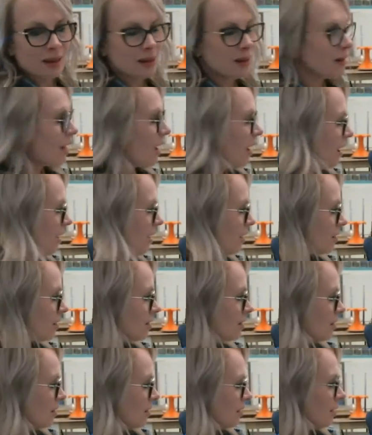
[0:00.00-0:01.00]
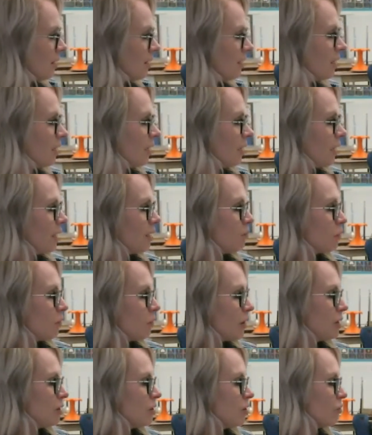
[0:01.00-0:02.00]
Next, I am
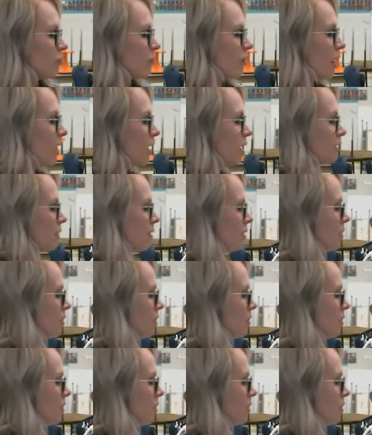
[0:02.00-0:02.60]
going to write,